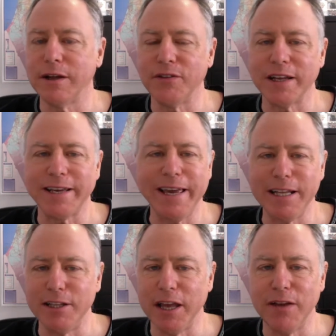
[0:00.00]
that
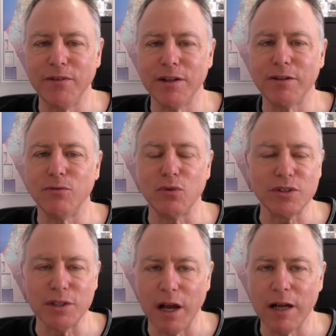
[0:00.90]
King David
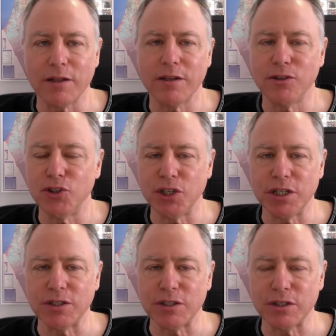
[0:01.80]
was not
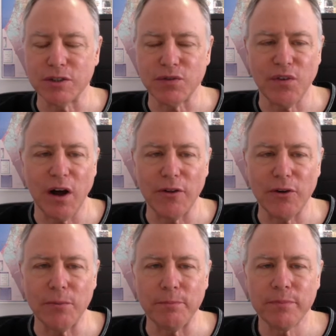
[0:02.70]
Jesus's
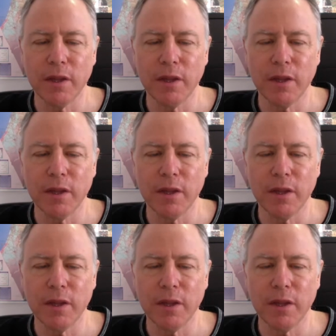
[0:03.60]
father.